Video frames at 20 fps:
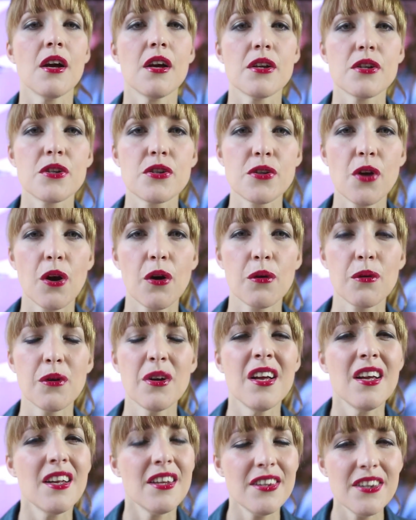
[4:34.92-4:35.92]
So
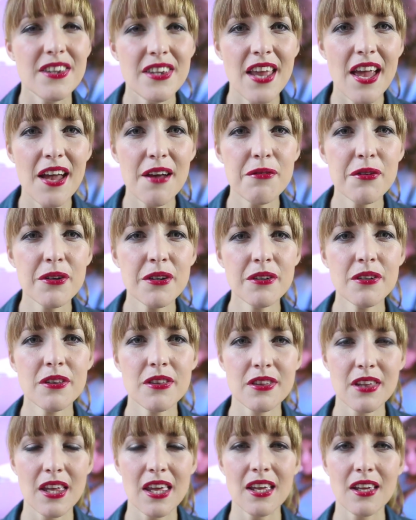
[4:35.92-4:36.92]
never
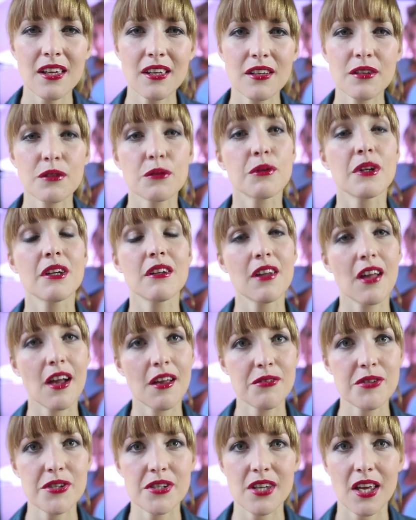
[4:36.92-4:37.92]
think real
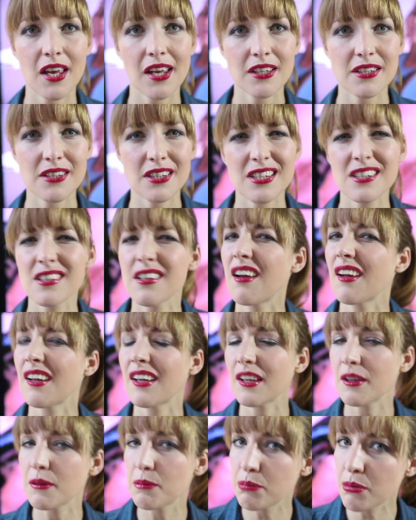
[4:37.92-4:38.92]
life sex is like
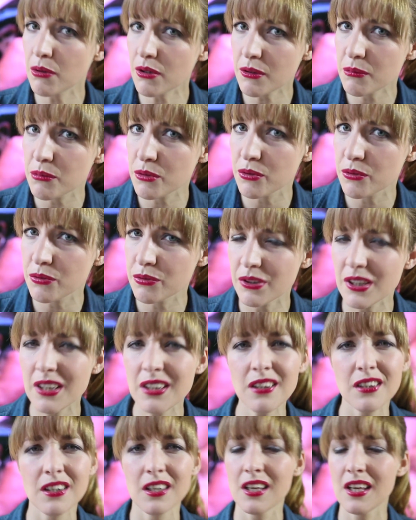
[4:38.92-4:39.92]
in a porn
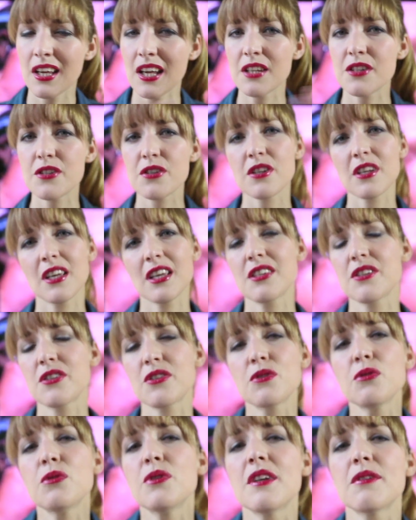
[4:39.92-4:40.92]
movie. It's
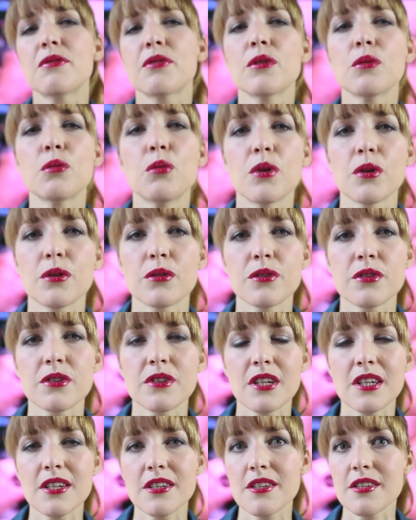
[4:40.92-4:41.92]
two different
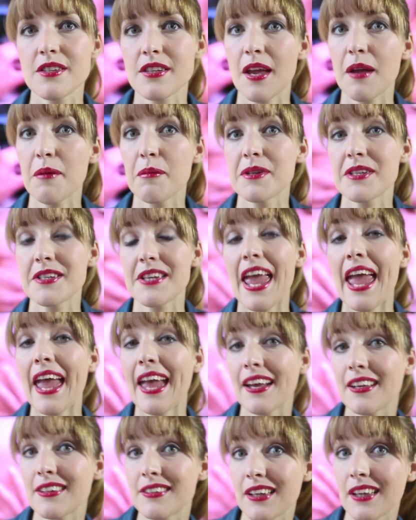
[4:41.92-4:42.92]
worlds. It's the same as
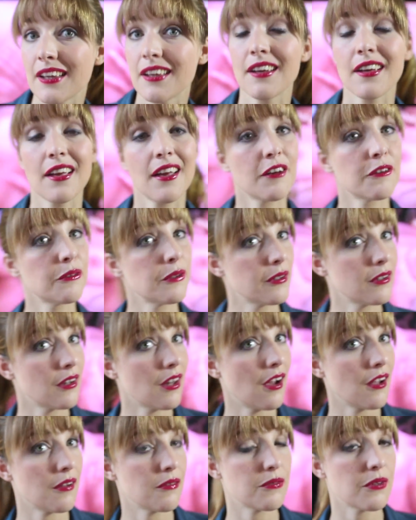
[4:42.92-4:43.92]
acting and real
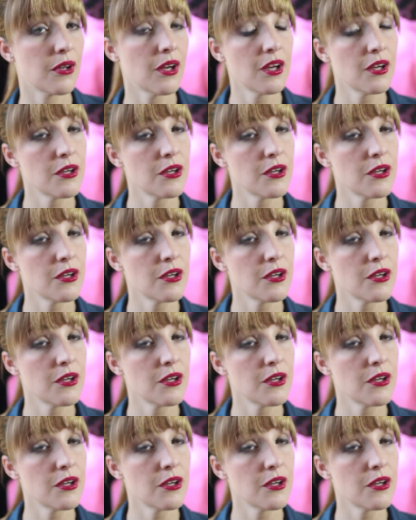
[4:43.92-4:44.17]
life.